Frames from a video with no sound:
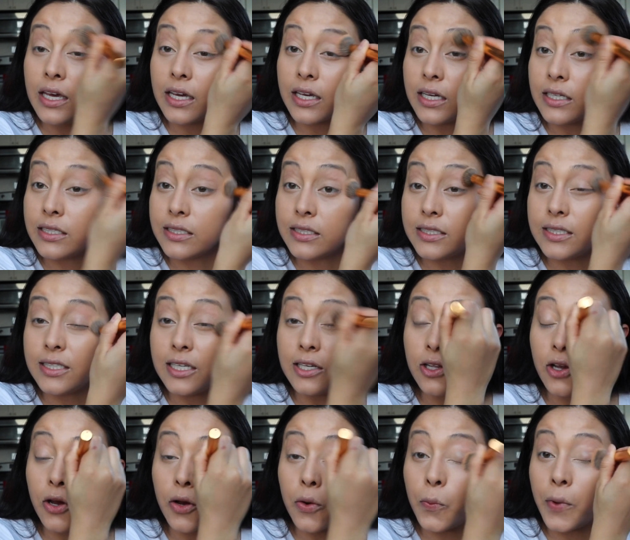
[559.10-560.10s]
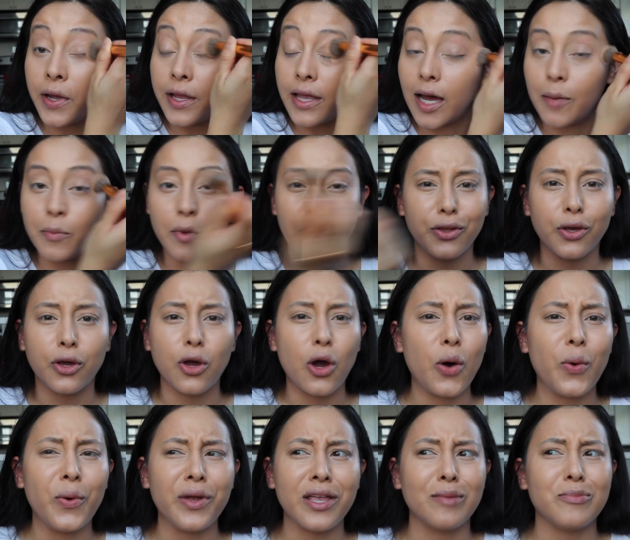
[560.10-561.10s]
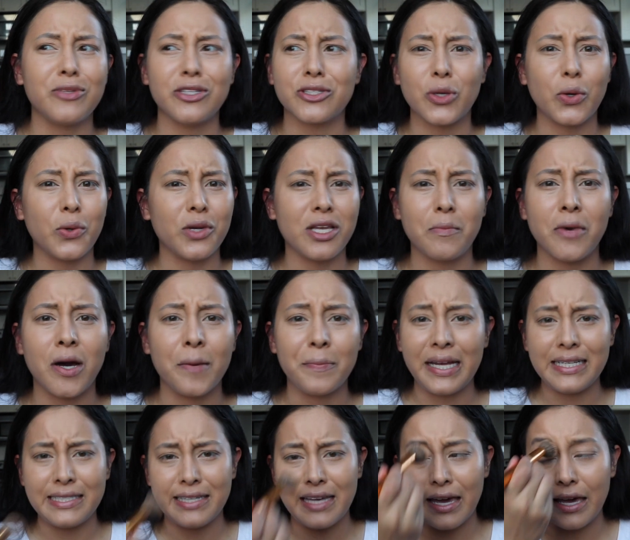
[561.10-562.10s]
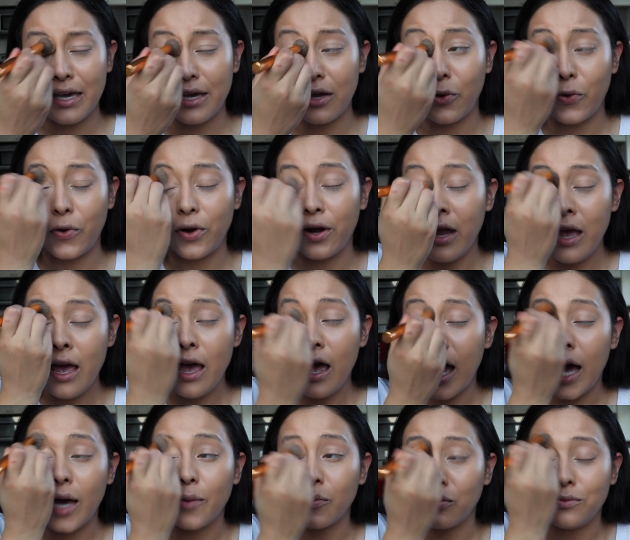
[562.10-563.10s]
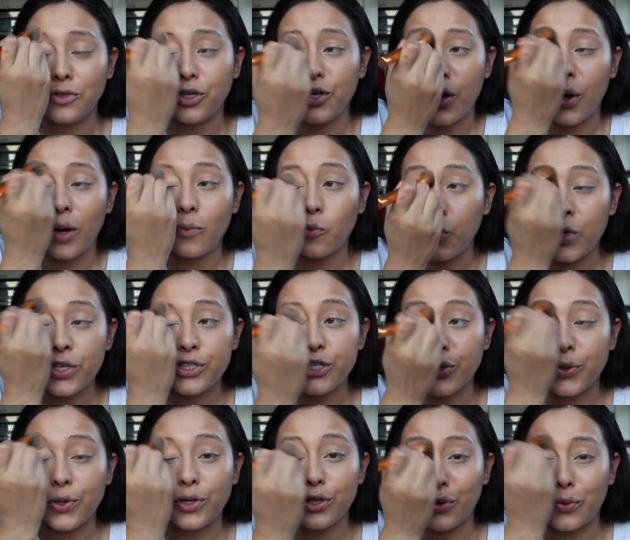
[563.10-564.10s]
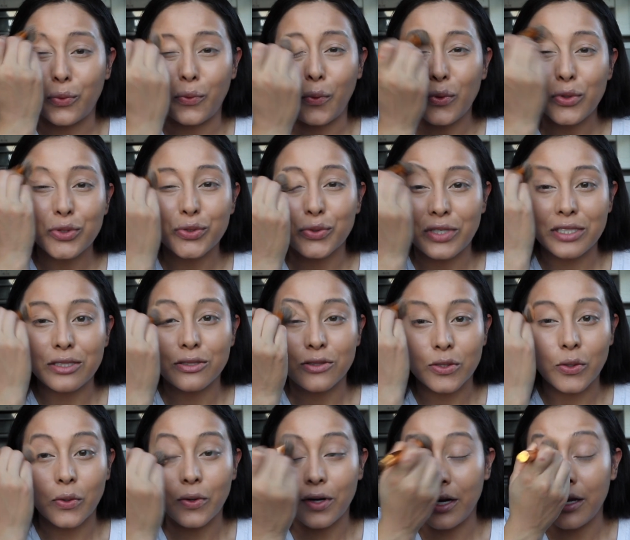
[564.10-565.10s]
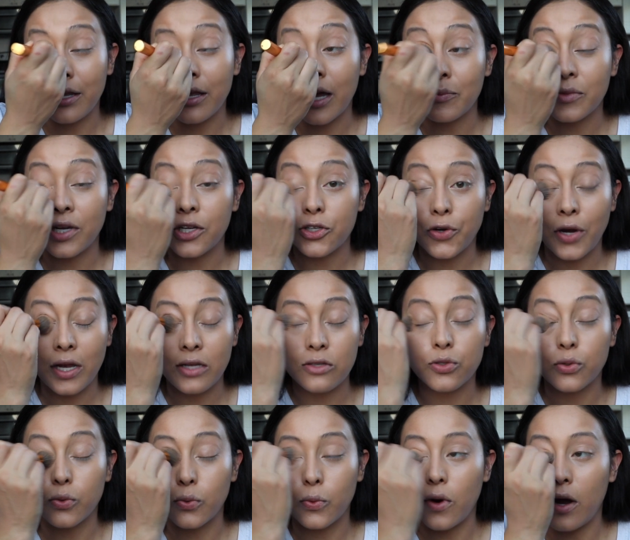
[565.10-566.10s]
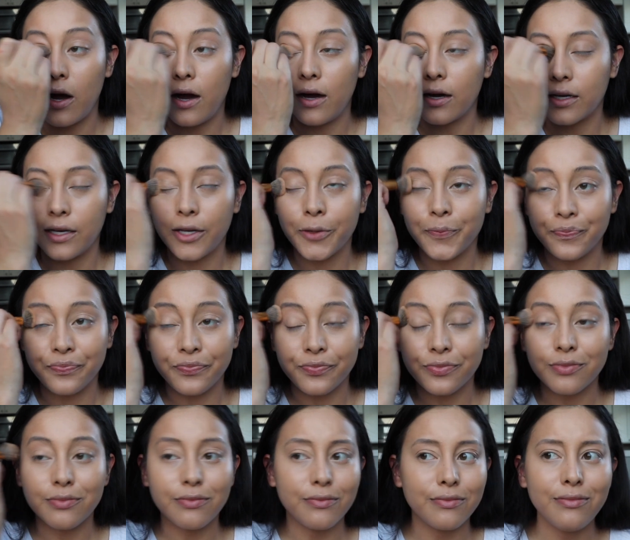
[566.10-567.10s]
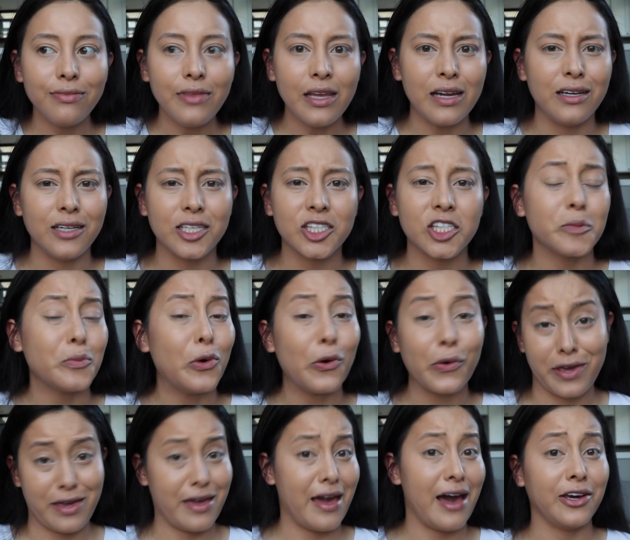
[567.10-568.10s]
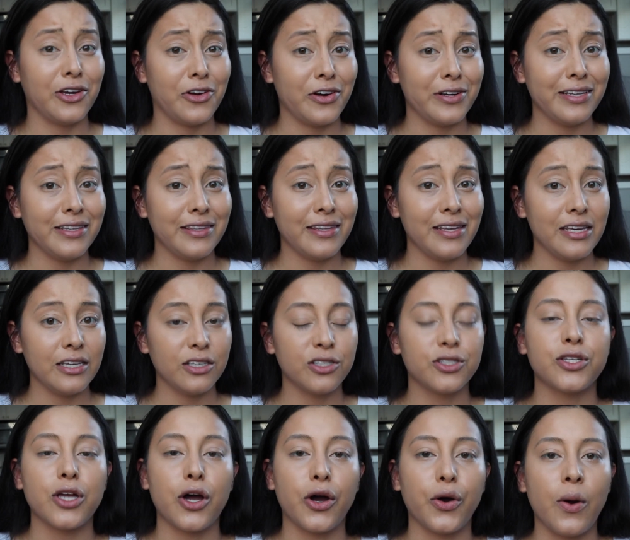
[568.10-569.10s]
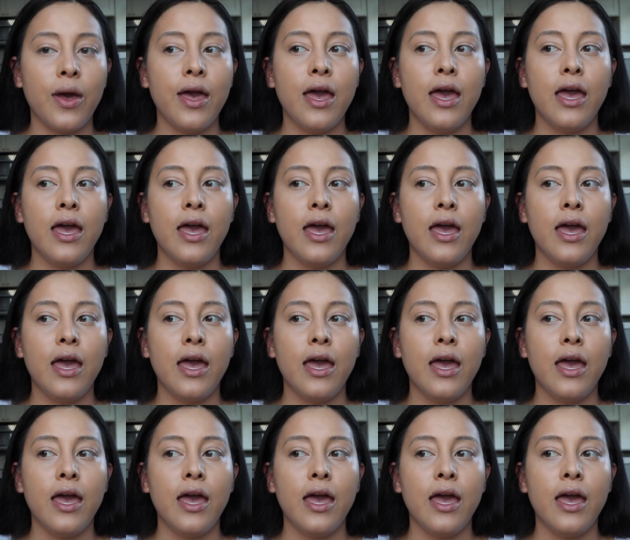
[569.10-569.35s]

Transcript: concealer when I'm on the go and I'm just going about my day, or you know, I'm going to go to the grocery store and I'm not trying to rock a smoky eye or anything. So